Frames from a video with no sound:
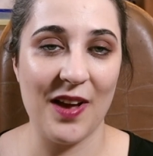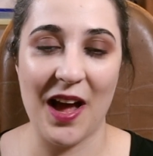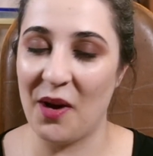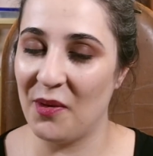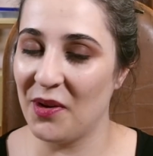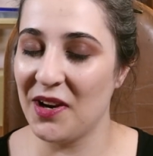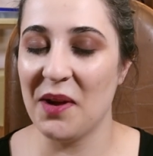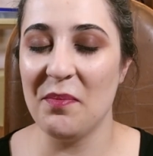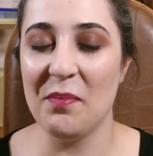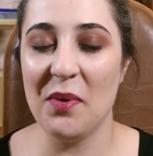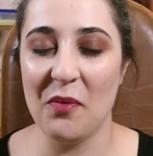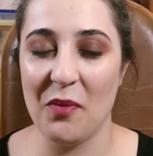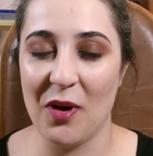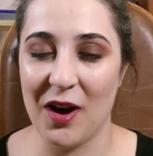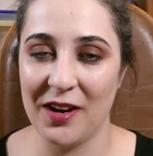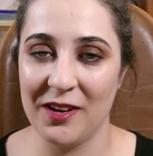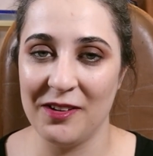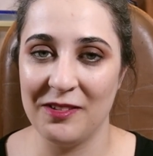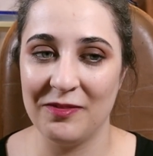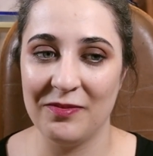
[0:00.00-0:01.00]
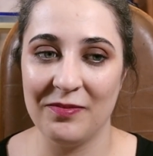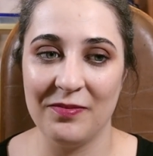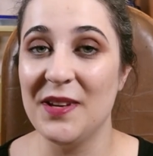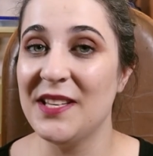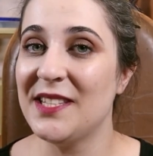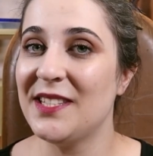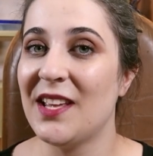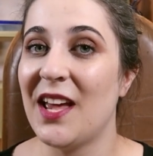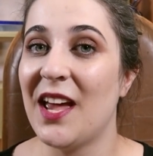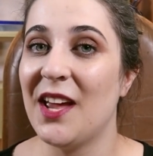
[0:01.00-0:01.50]
our number one,
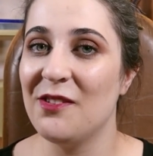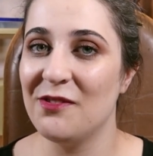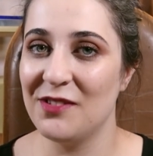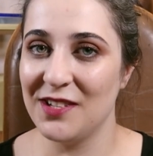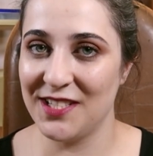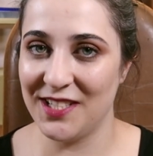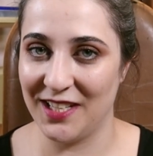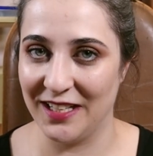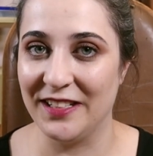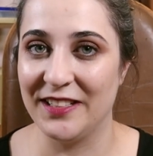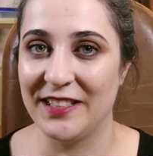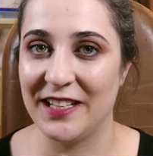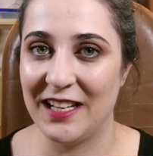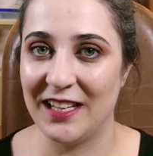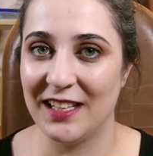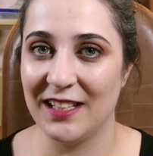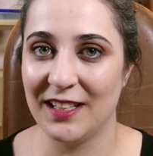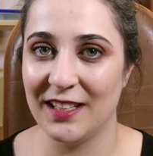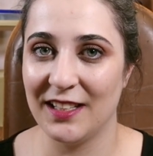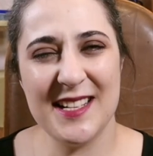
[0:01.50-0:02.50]
Mr. Henry Tilney.